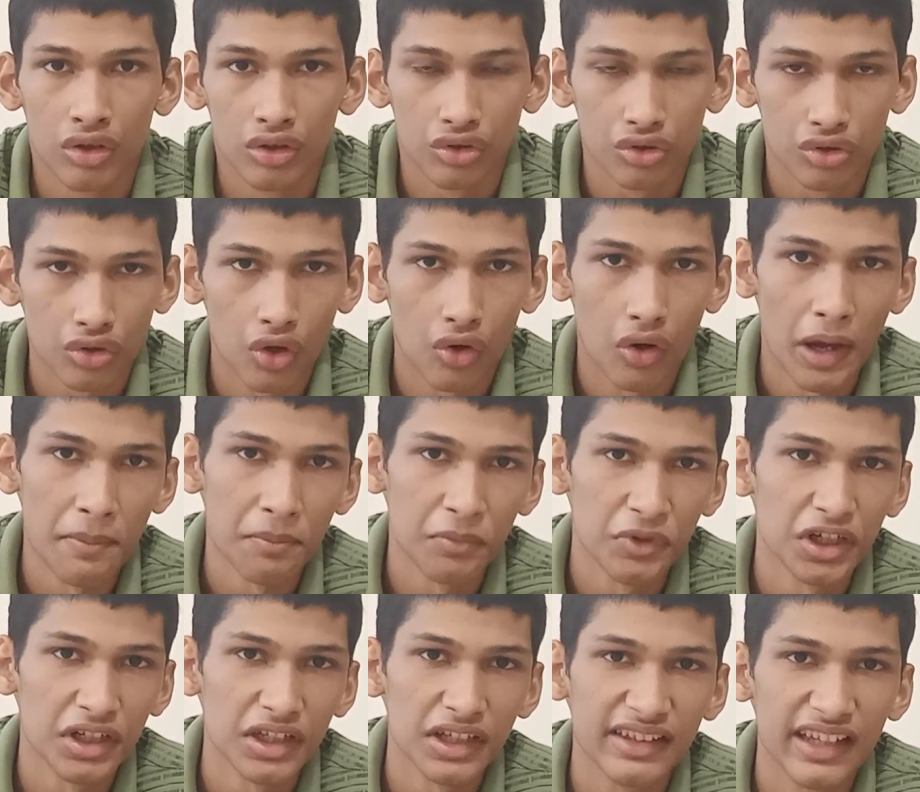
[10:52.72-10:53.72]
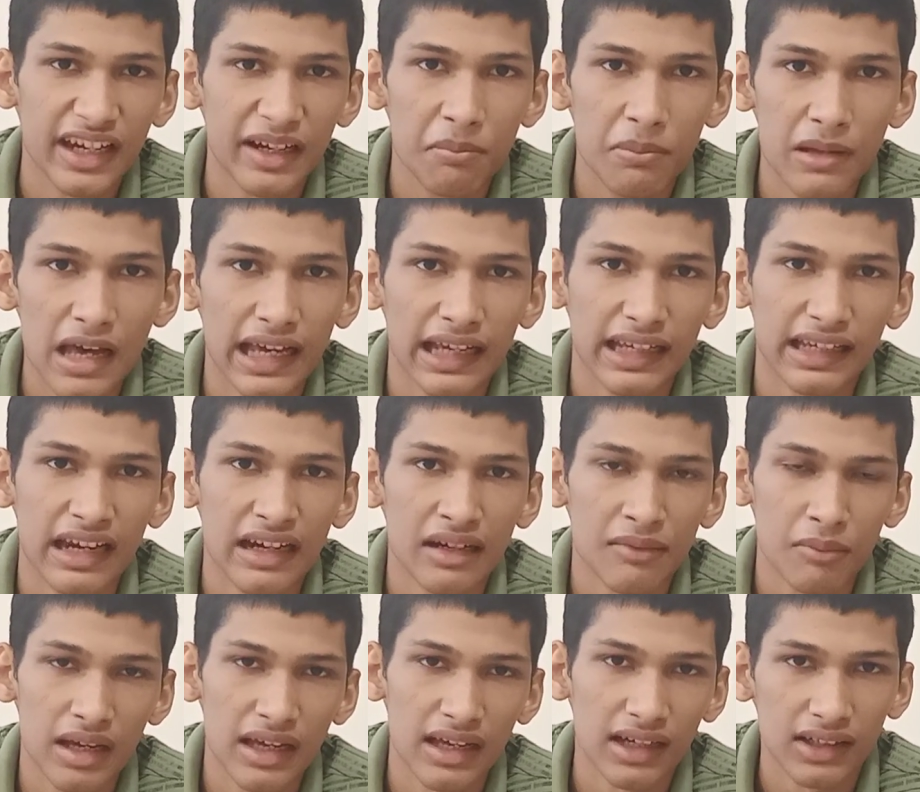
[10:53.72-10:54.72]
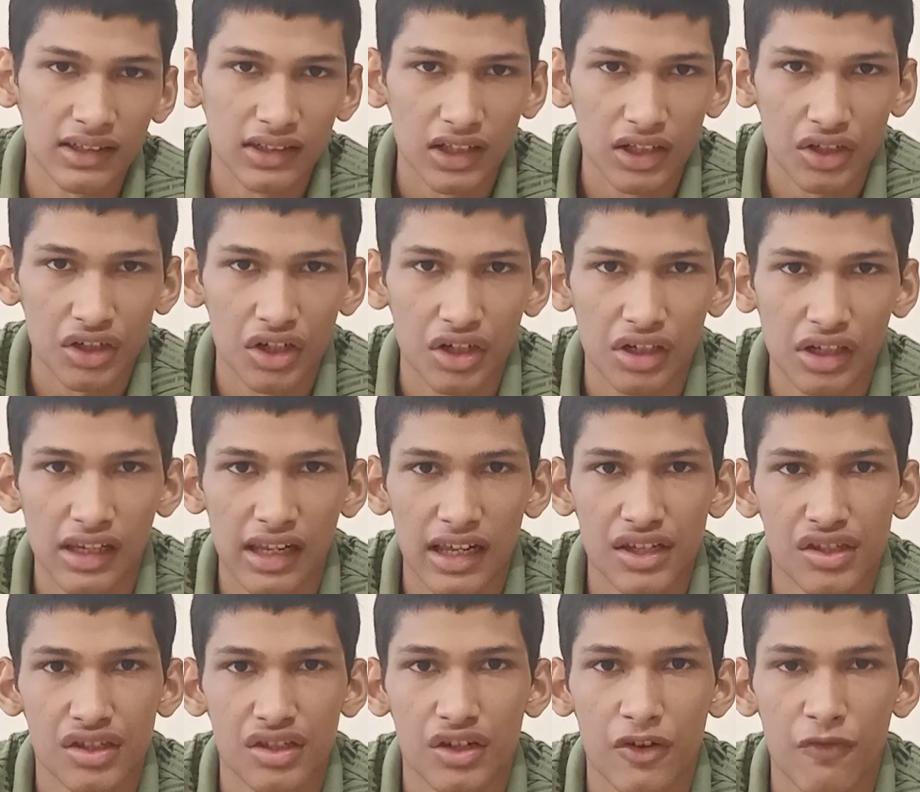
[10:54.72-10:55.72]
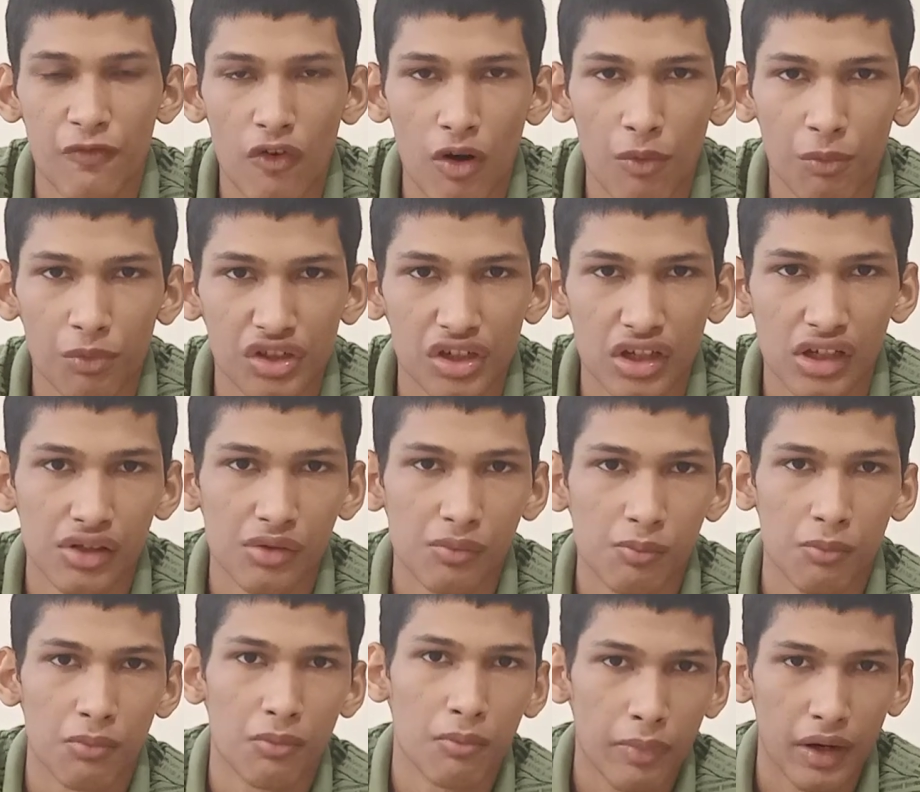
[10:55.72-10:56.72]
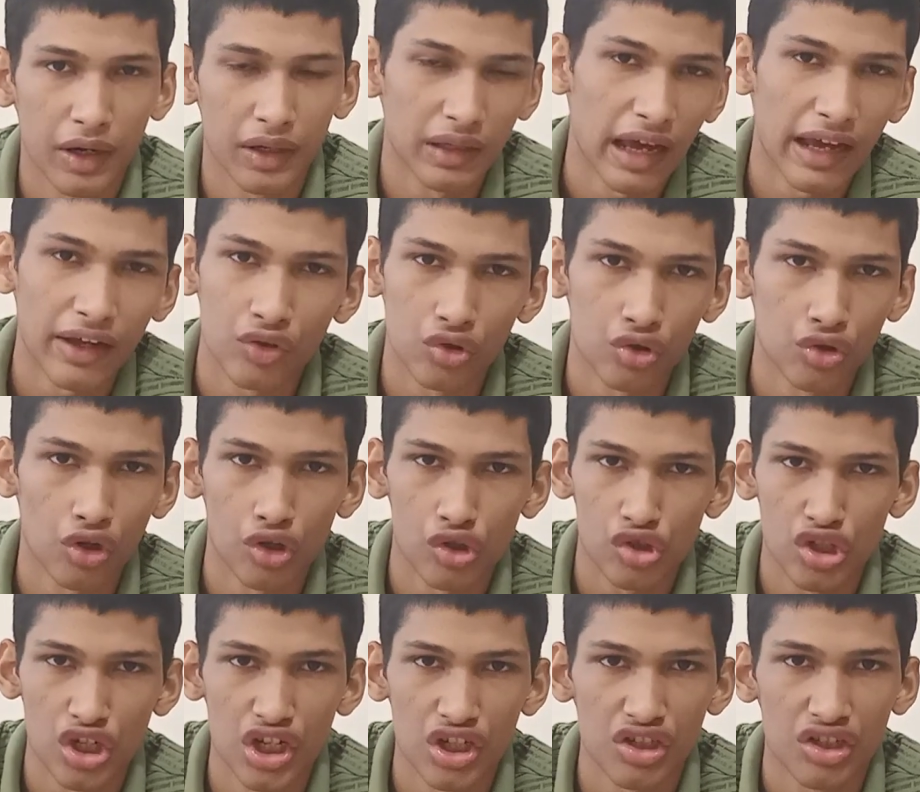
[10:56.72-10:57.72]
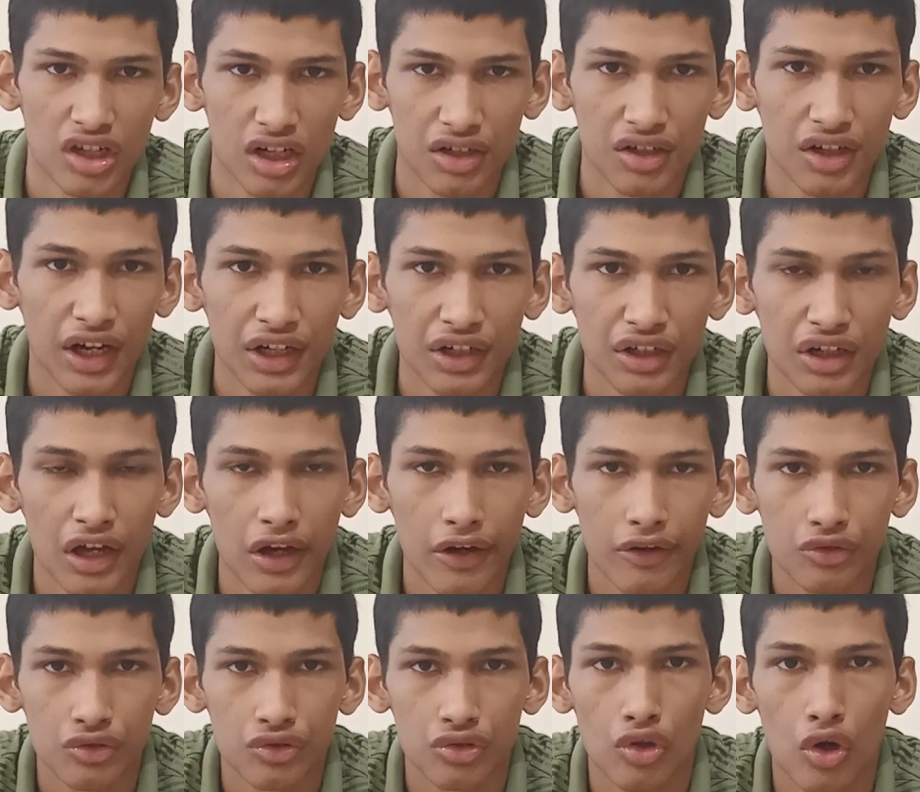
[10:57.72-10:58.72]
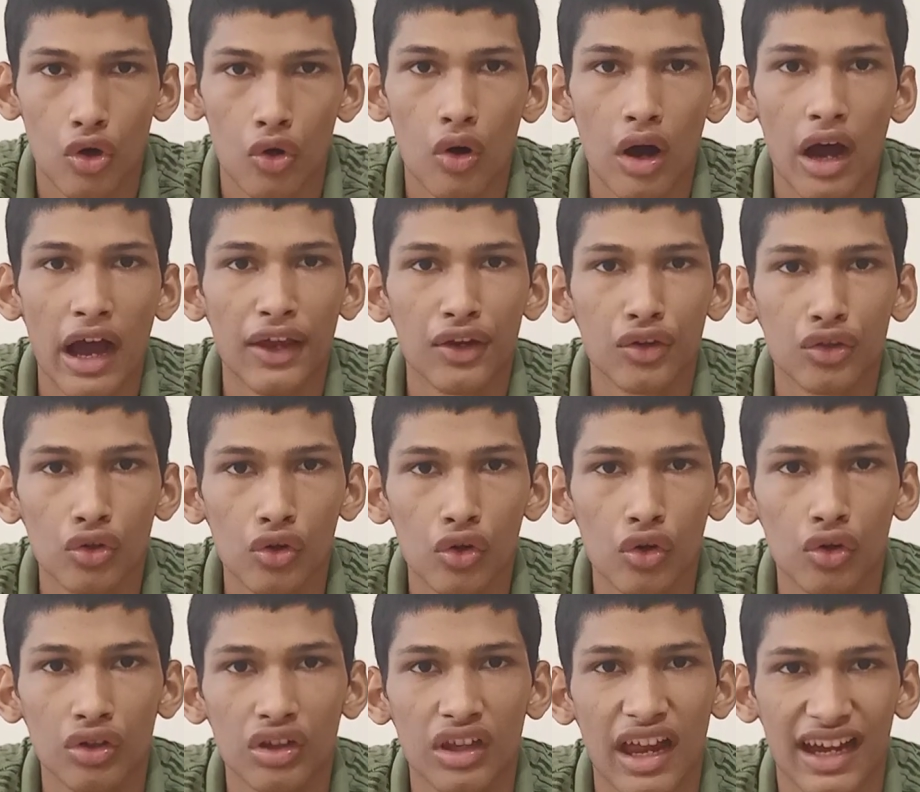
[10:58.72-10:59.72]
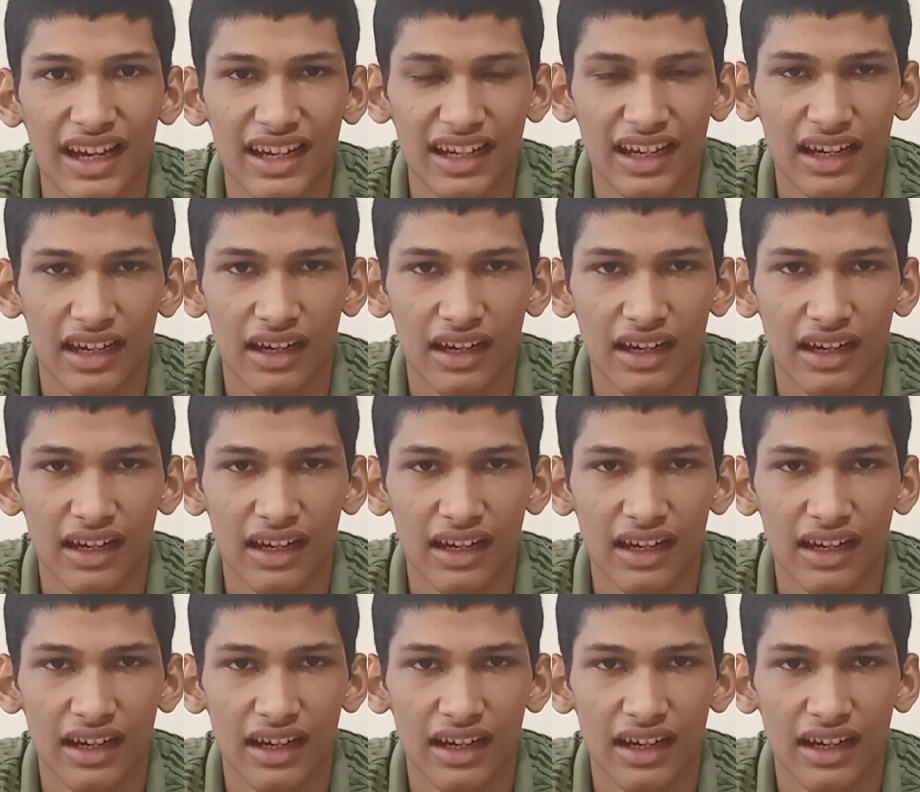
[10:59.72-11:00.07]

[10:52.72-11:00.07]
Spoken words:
So I'm treating that back, and my other turtle has a deformed shell, but I could not change that right now. So I know that